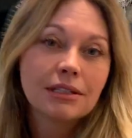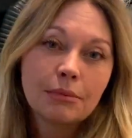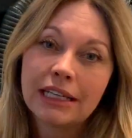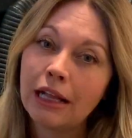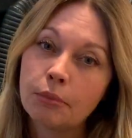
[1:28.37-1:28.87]

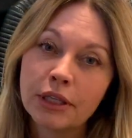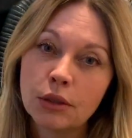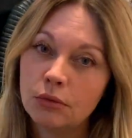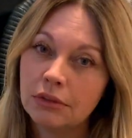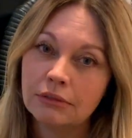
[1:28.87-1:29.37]
somebody helping
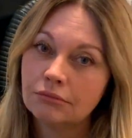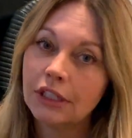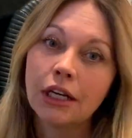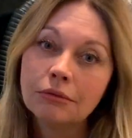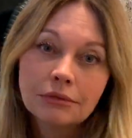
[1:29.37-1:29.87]
you,
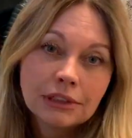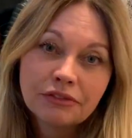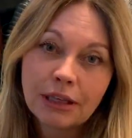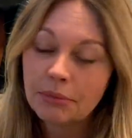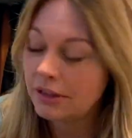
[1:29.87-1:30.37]

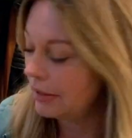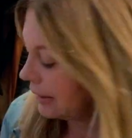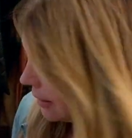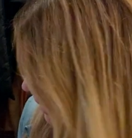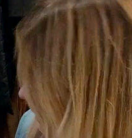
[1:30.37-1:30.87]
lift up the
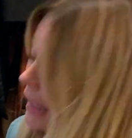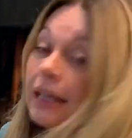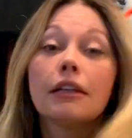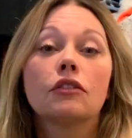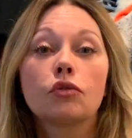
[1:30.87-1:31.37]
thing.
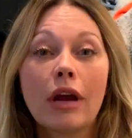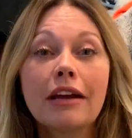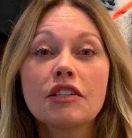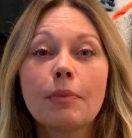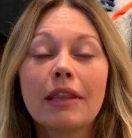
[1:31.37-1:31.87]

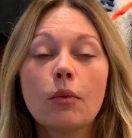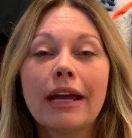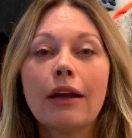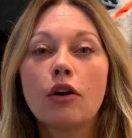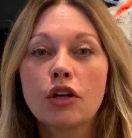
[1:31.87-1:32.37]
Dryers, by the
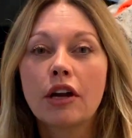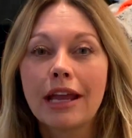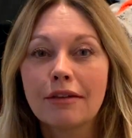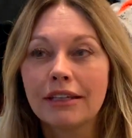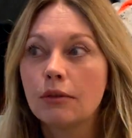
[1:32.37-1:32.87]
way, are not
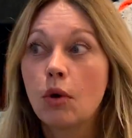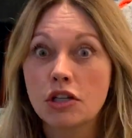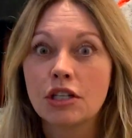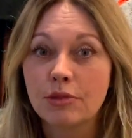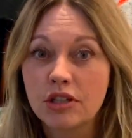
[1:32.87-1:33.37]
heavy.
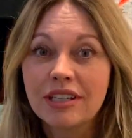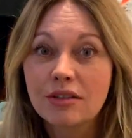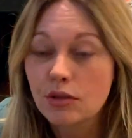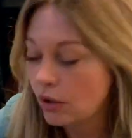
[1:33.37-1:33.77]
Washing machines